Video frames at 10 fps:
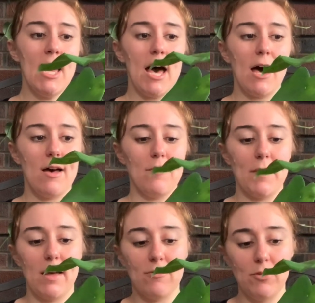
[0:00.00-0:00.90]

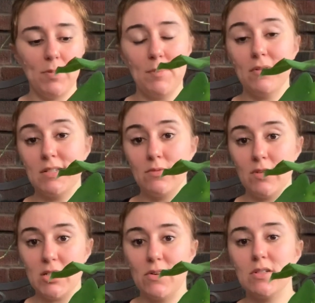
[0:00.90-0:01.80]
A few people did
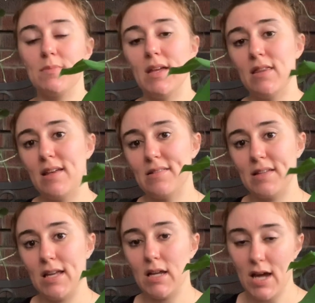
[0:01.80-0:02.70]
reach out to me and they
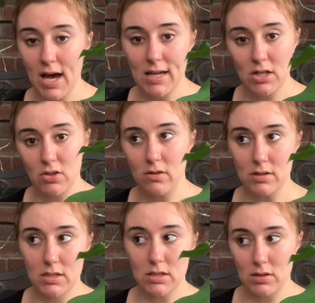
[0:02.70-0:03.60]
said it kind of
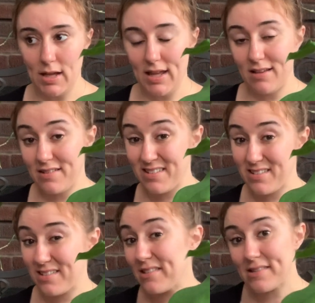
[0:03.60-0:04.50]
looked like
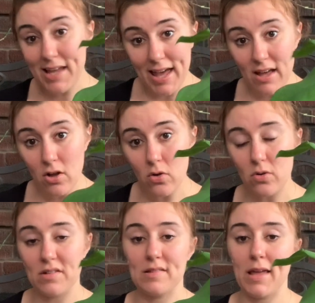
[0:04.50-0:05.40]
scale
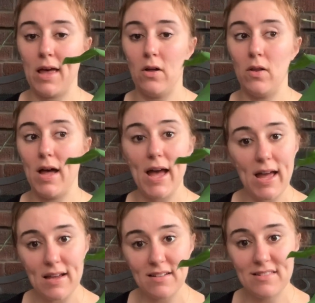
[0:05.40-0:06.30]
or scale
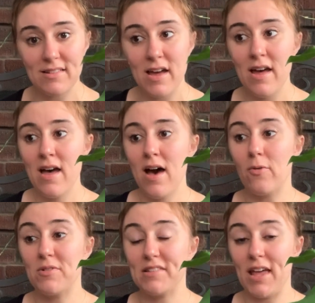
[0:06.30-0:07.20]
eggs
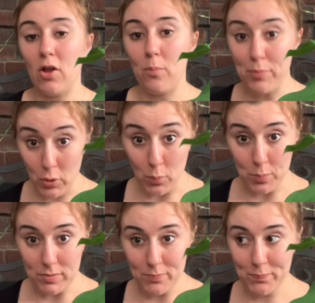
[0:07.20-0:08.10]
or scale poop.
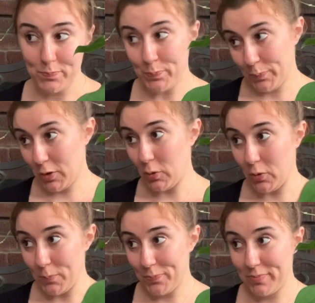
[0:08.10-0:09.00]

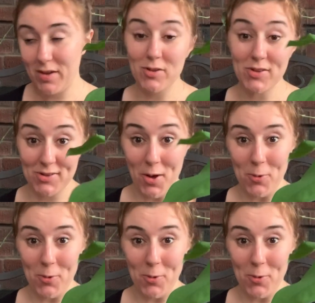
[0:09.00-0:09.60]
Cool. So,